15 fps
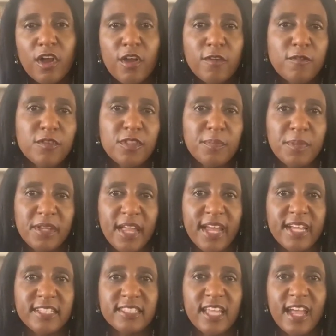over the
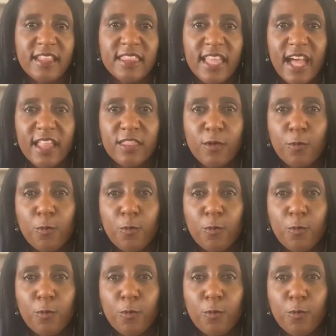place and that the